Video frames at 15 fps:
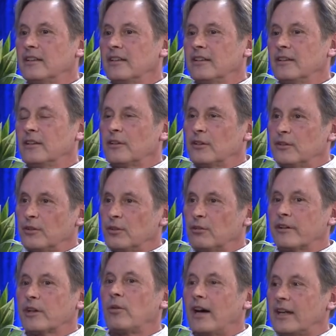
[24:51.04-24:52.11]
you know you're
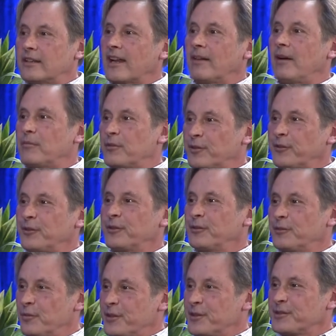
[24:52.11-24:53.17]
required to come up with,
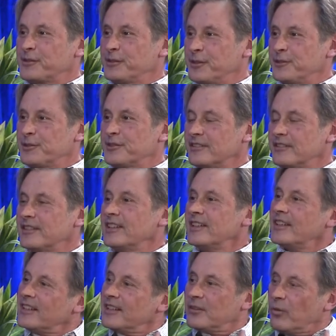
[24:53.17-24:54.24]
with the solution
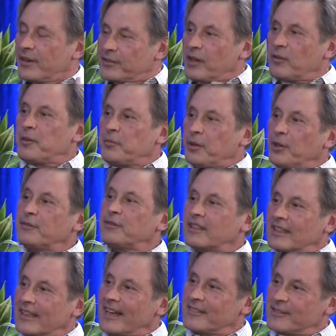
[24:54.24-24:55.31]
we so
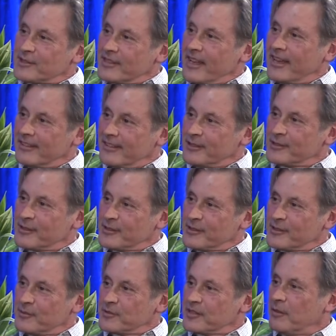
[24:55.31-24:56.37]
imperfectly understand these
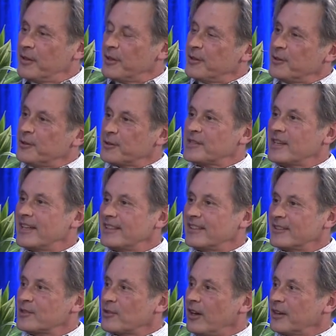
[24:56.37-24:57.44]
systems. I mean, you were saying that
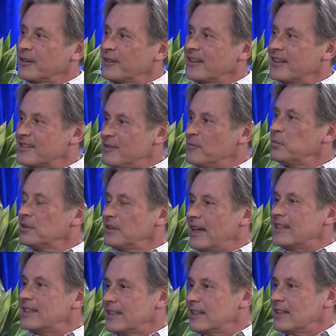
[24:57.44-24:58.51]
it's quite a, a, simple
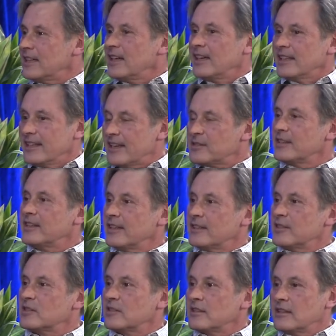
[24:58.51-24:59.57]
idea. Yes, it
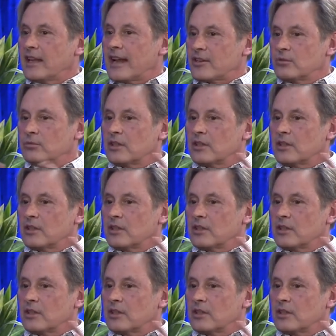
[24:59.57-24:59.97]
is. The actual